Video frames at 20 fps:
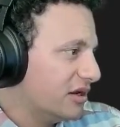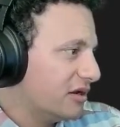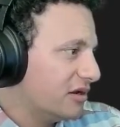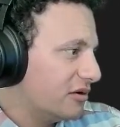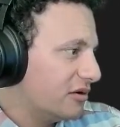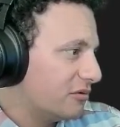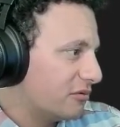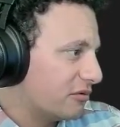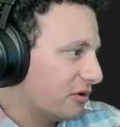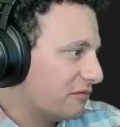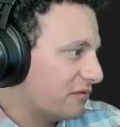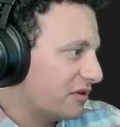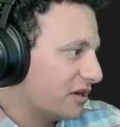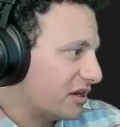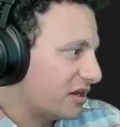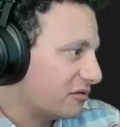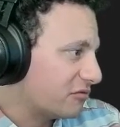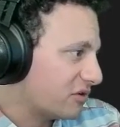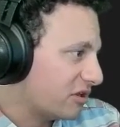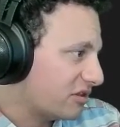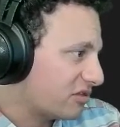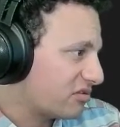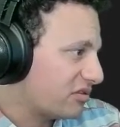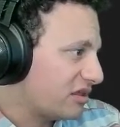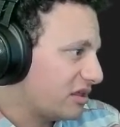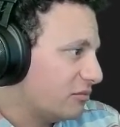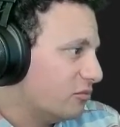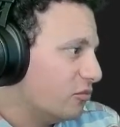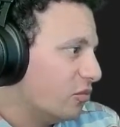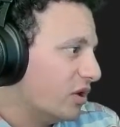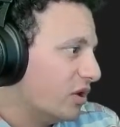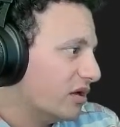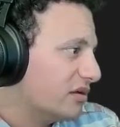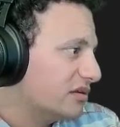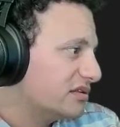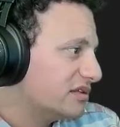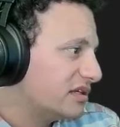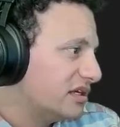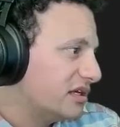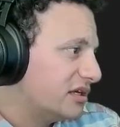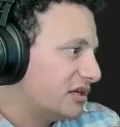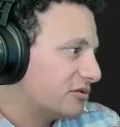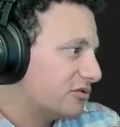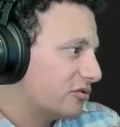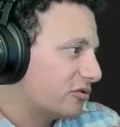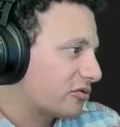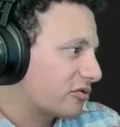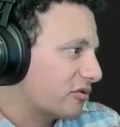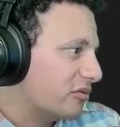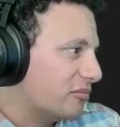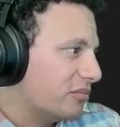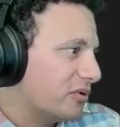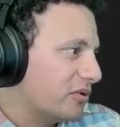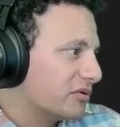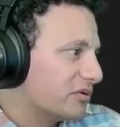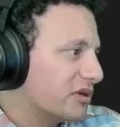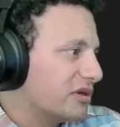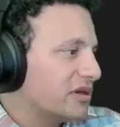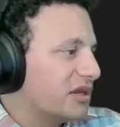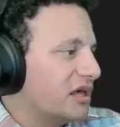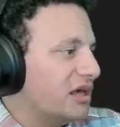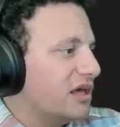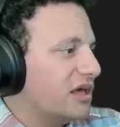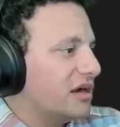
rivet and reseam weld those component.